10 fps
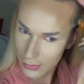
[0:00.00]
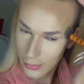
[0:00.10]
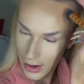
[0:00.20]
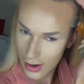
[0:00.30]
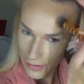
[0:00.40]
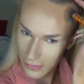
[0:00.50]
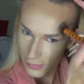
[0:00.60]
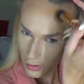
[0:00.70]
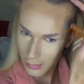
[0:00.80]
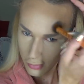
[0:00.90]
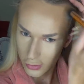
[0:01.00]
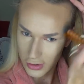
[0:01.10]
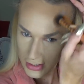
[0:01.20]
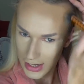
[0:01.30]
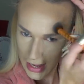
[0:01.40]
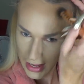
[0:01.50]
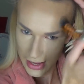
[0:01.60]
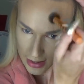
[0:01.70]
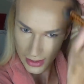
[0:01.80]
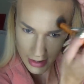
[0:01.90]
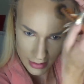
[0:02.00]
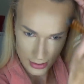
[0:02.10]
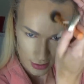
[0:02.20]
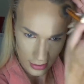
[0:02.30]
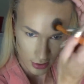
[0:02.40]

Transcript: Well, if you've got blonde hair, then